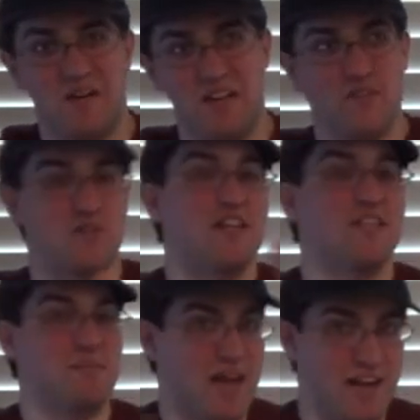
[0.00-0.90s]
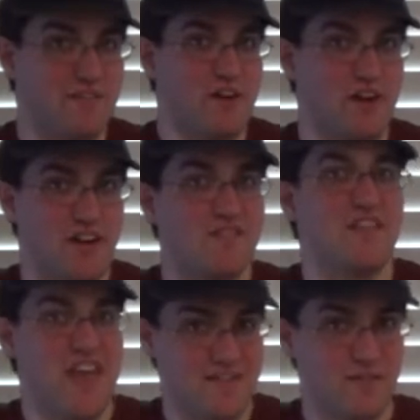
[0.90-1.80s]
if you trace it back far enough,
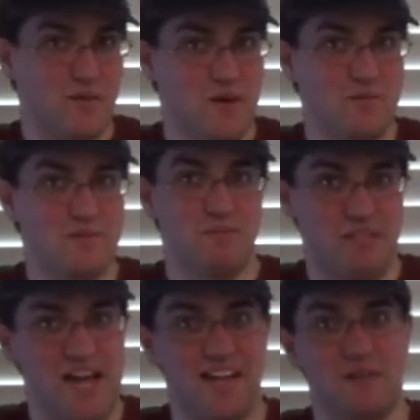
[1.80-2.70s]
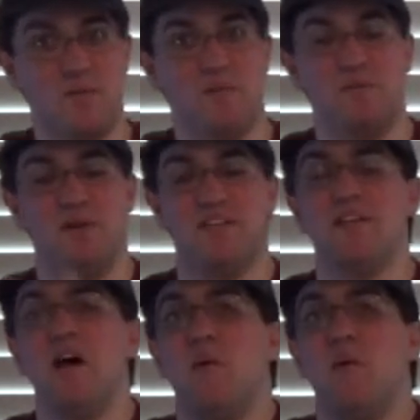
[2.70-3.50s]
everyone was black at one point.